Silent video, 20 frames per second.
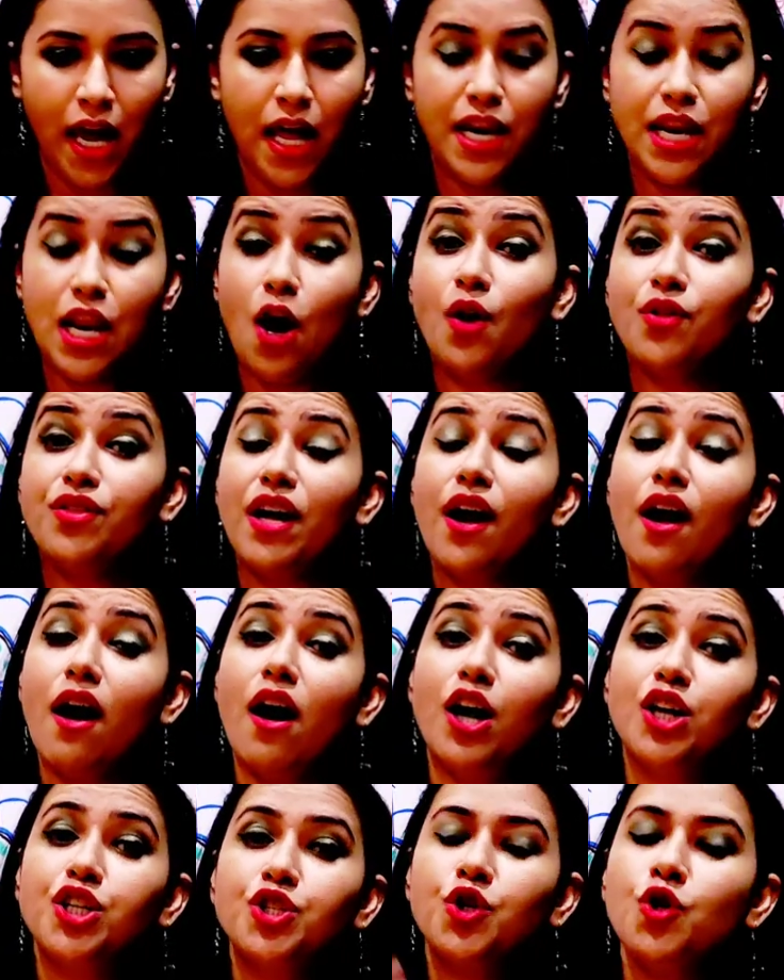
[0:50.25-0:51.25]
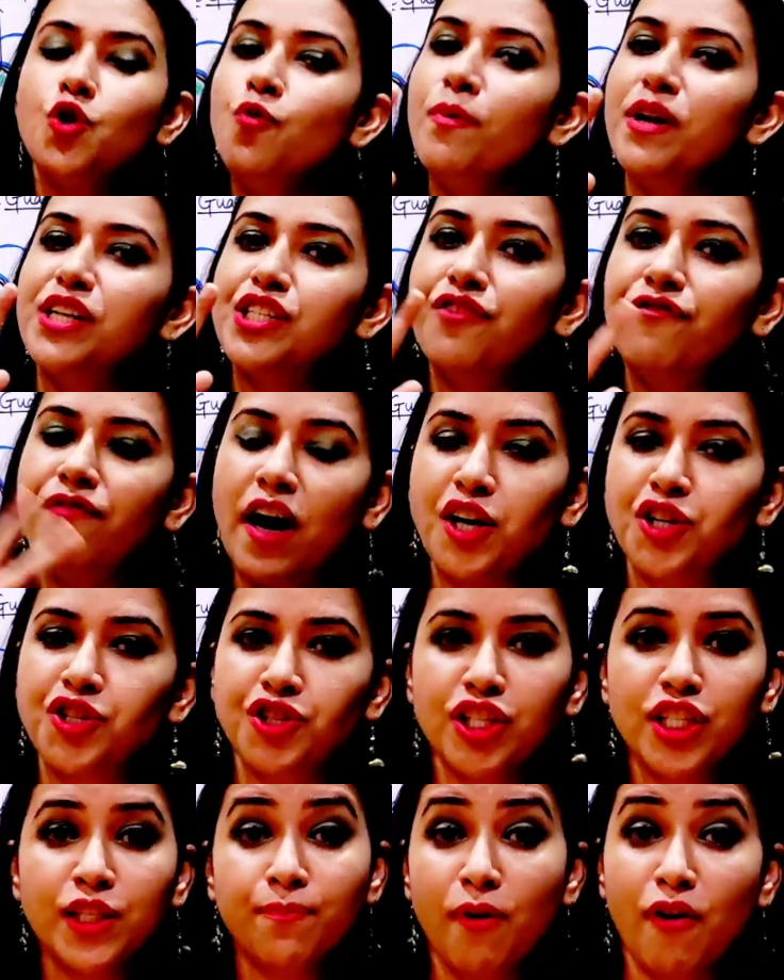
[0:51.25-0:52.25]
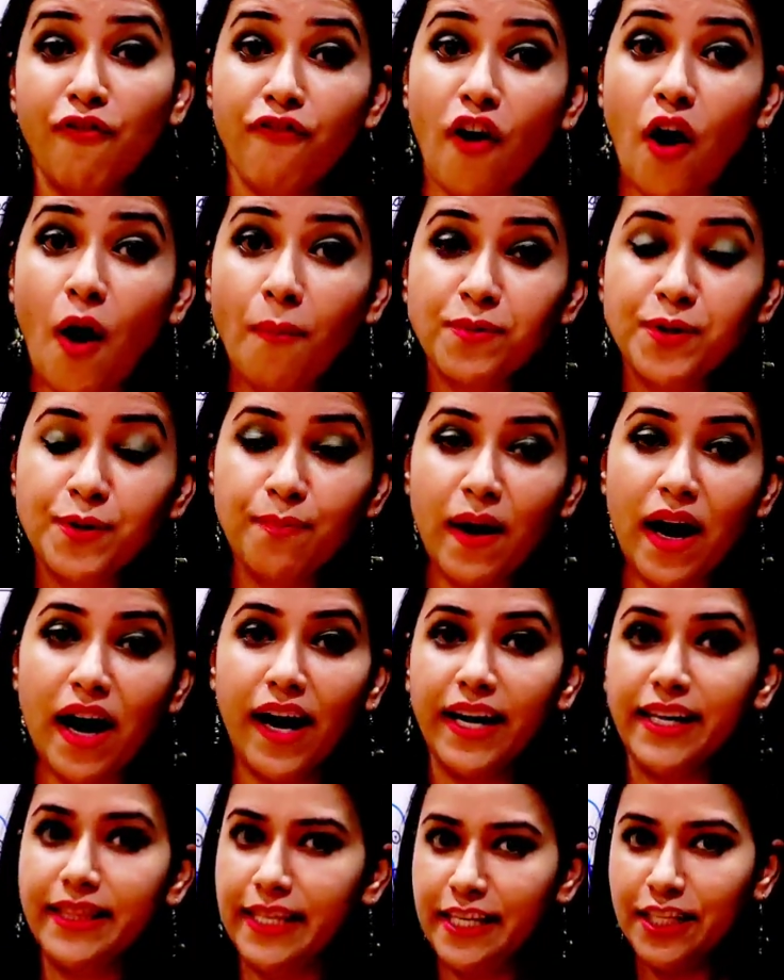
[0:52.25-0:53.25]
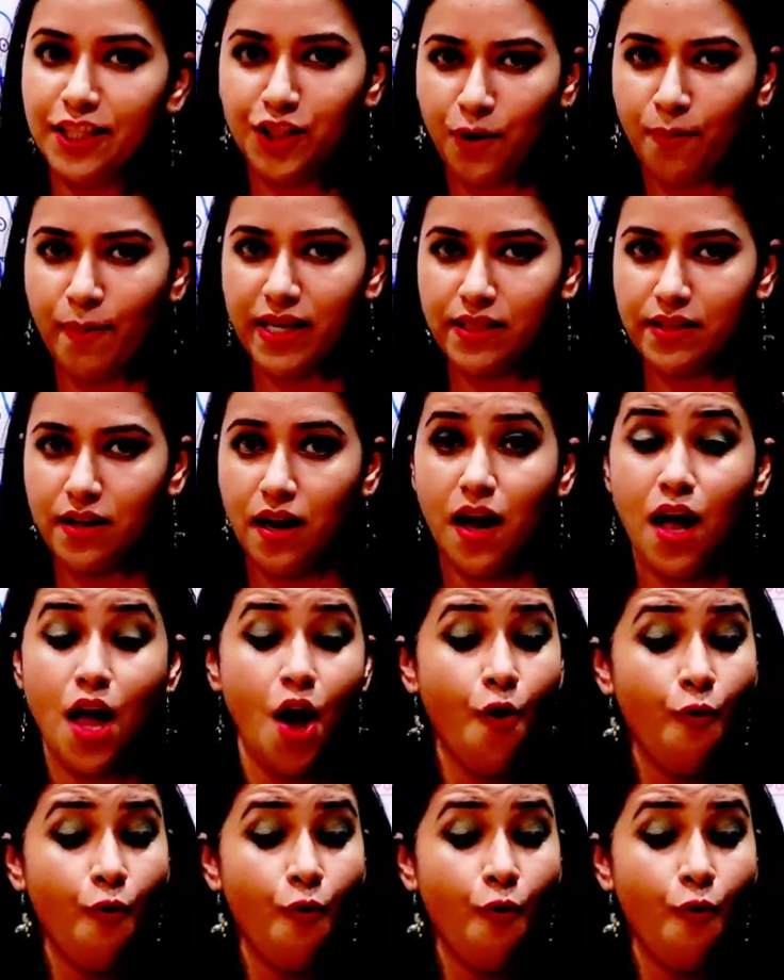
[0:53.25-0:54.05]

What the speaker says: Now, there are two major functions performed by the stomata.